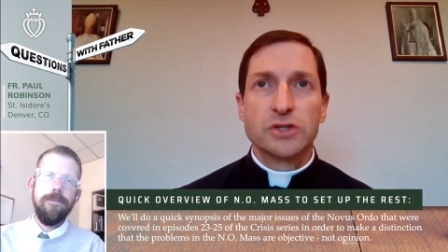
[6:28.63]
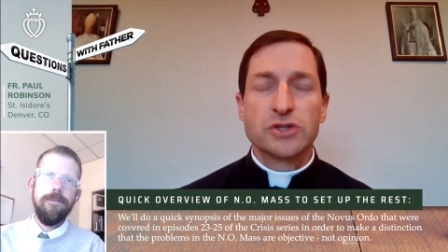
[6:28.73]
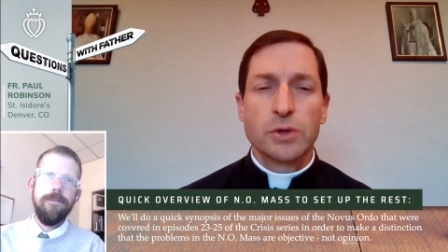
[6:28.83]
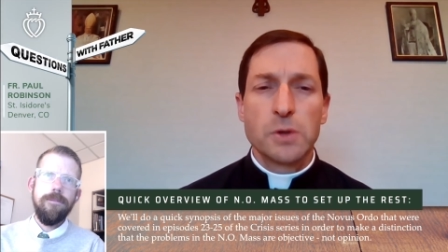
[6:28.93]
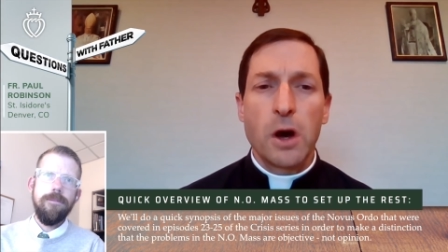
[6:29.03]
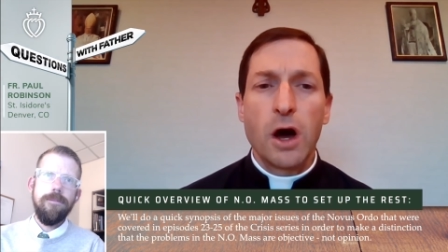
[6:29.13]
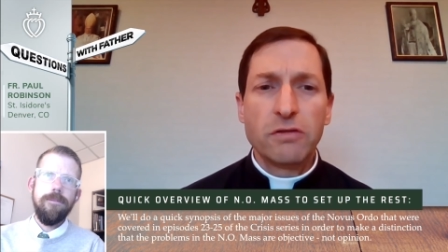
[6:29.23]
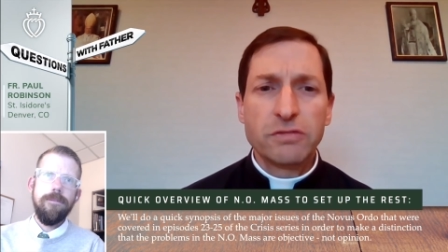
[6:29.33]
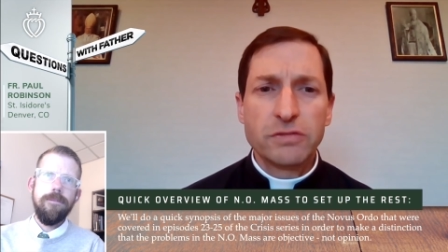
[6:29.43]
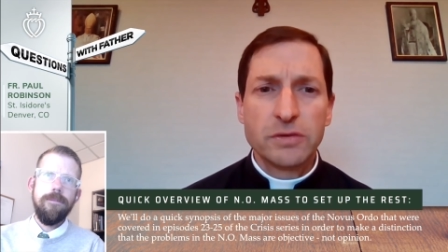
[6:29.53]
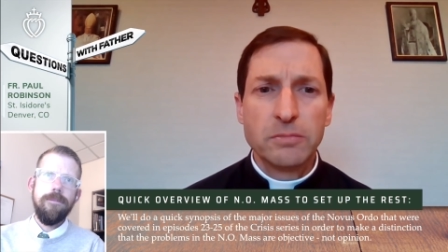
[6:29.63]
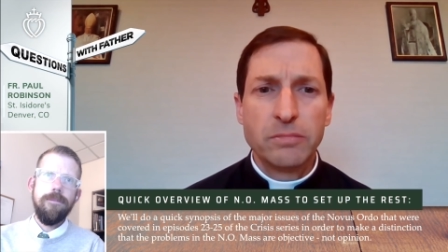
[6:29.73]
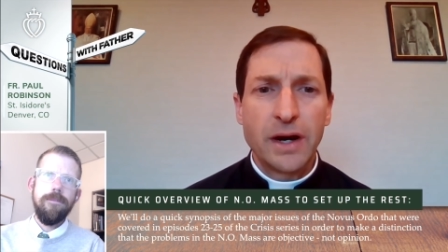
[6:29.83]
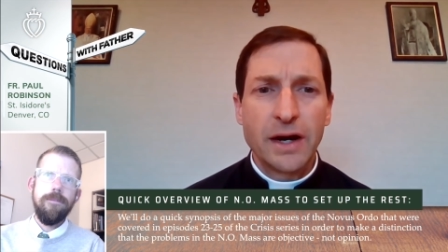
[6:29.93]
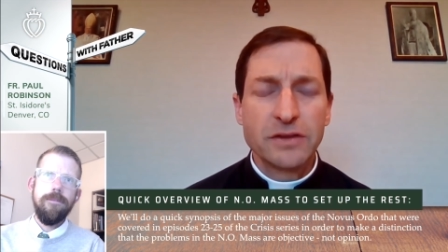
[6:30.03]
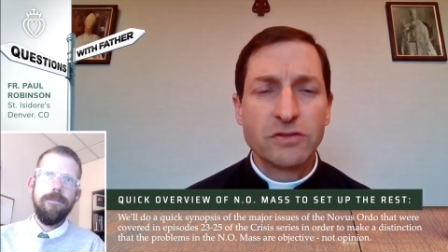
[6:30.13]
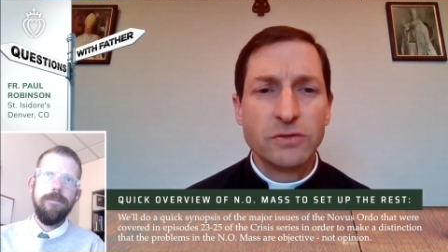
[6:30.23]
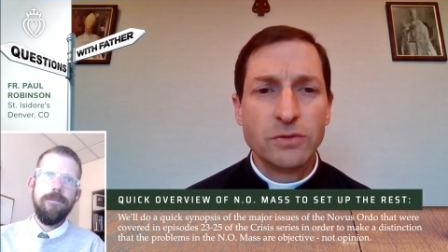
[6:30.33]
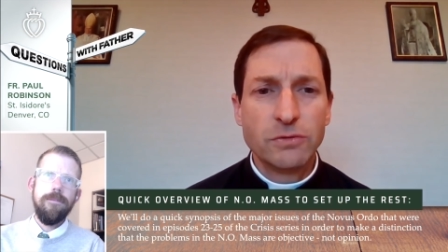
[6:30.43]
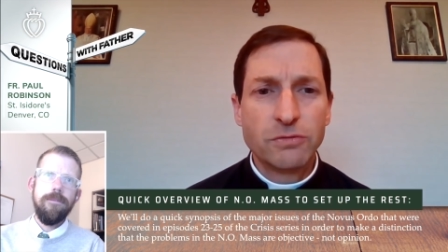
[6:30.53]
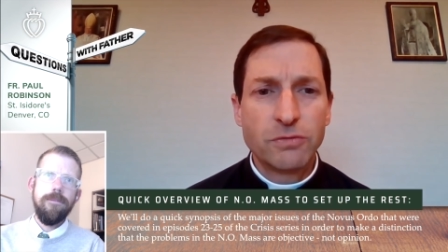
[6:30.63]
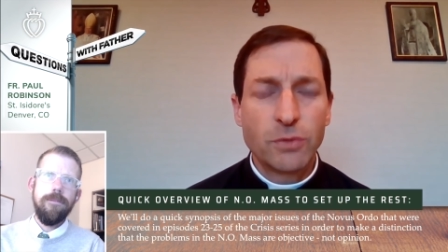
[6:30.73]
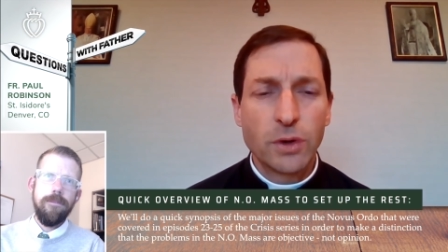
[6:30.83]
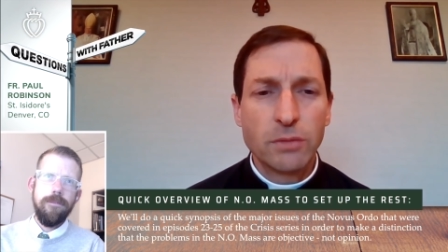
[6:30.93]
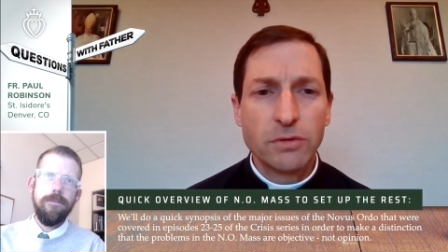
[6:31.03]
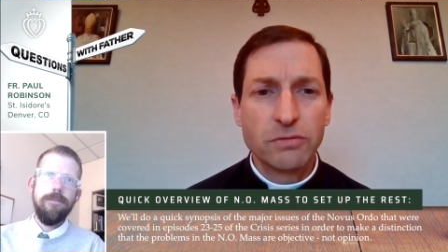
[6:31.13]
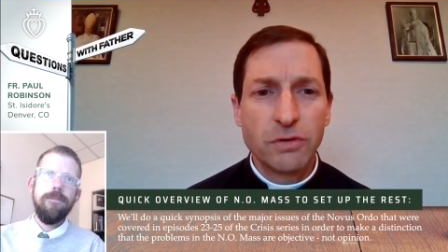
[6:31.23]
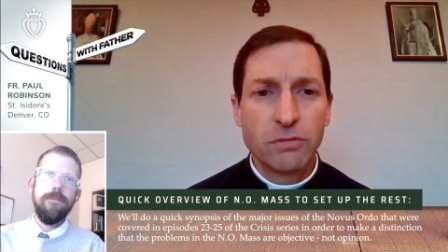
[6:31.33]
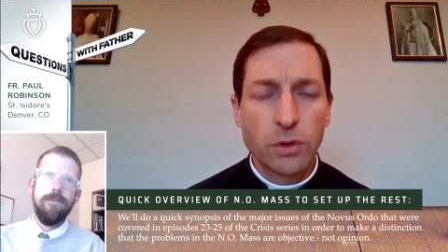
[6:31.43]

turned off by this new form of